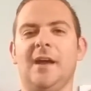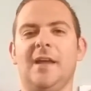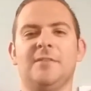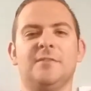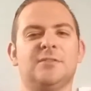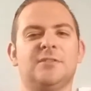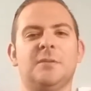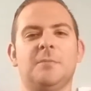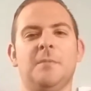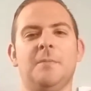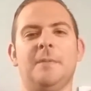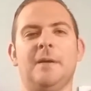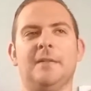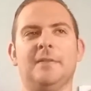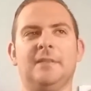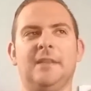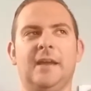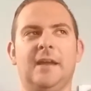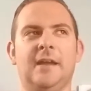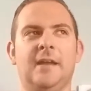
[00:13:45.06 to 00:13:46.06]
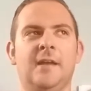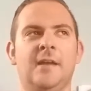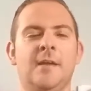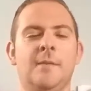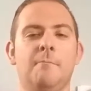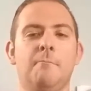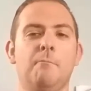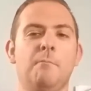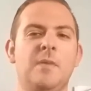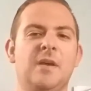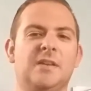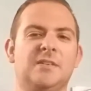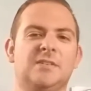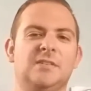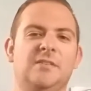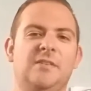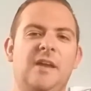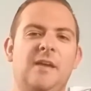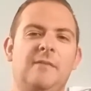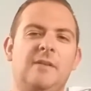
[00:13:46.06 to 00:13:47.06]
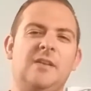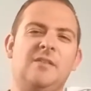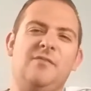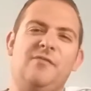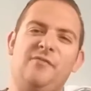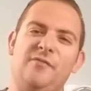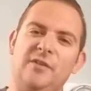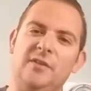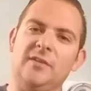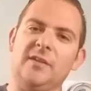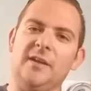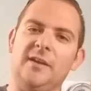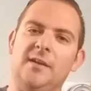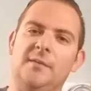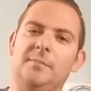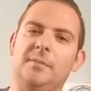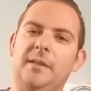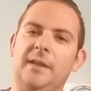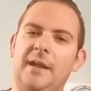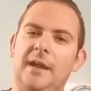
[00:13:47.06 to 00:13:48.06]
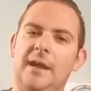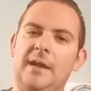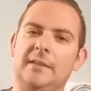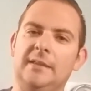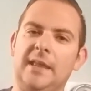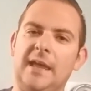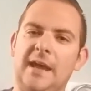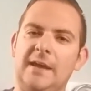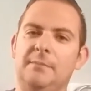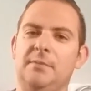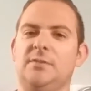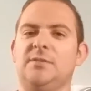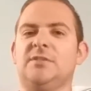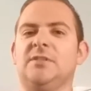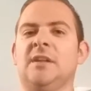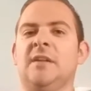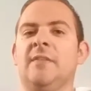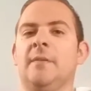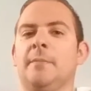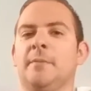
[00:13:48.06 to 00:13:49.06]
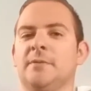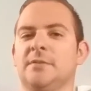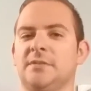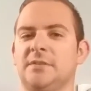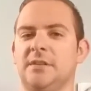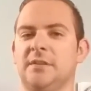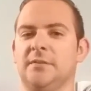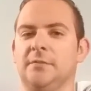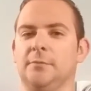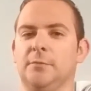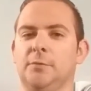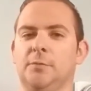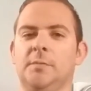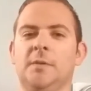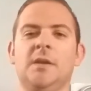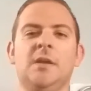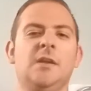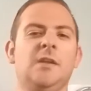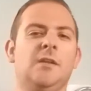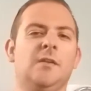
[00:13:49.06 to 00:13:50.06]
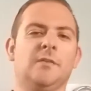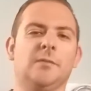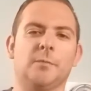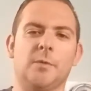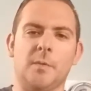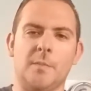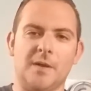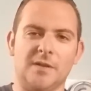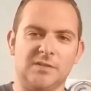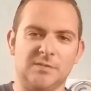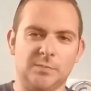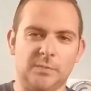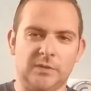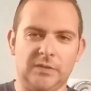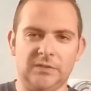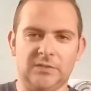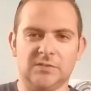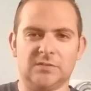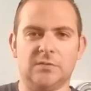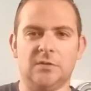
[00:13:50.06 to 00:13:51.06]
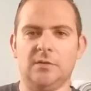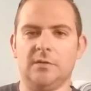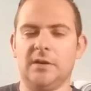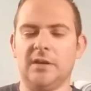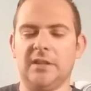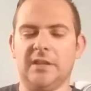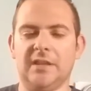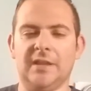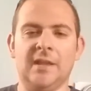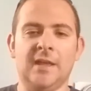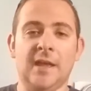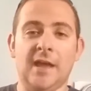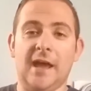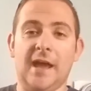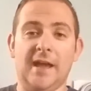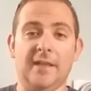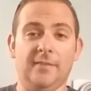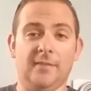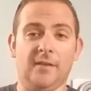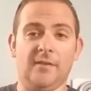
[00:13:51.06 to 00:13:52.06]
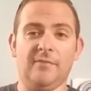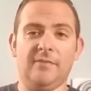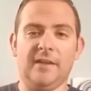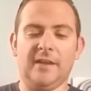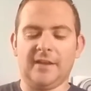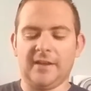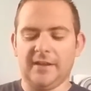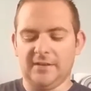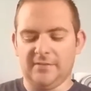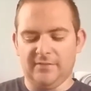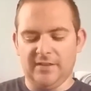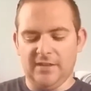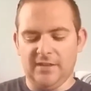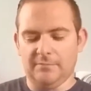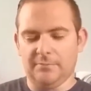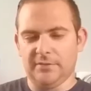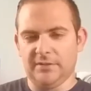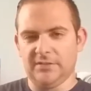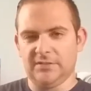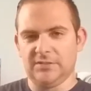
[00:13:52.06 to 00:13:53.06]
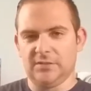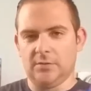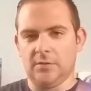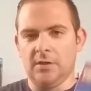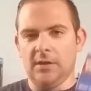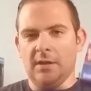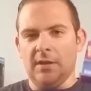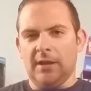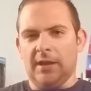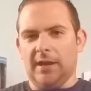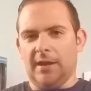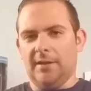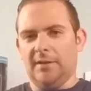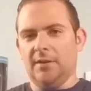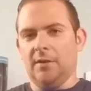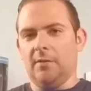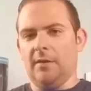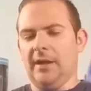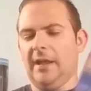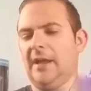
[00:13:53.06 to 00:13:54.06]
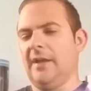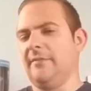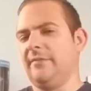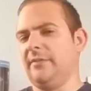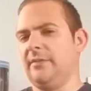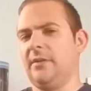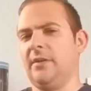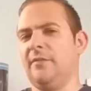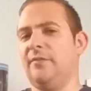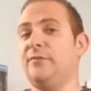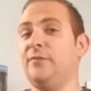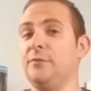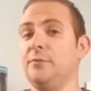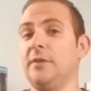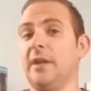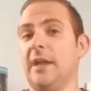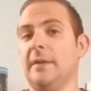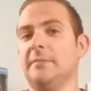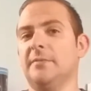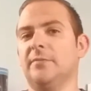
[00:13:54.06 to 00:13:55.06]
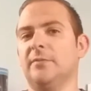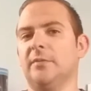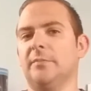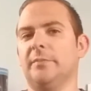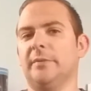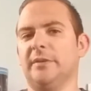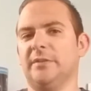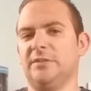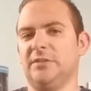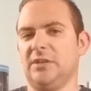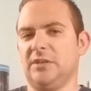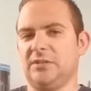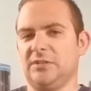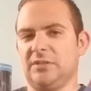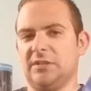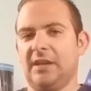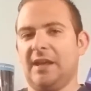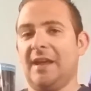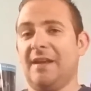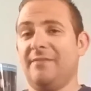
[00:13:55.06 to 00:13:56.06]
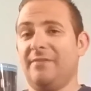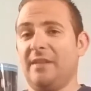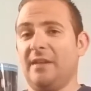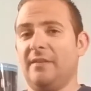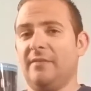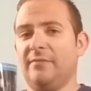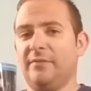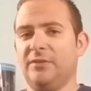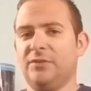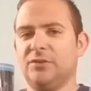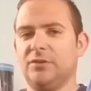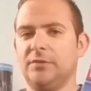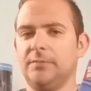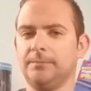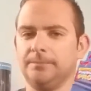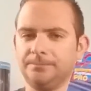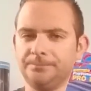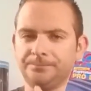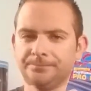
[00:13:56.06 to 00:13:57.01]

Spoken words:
There's something about that mix of having it feel like you're playing online, but you still have the person in the room. You don't have to worry about splitting the screen or anything. I love that kind of gameplay. So I know I have a few games for the PlayStation that have that feature.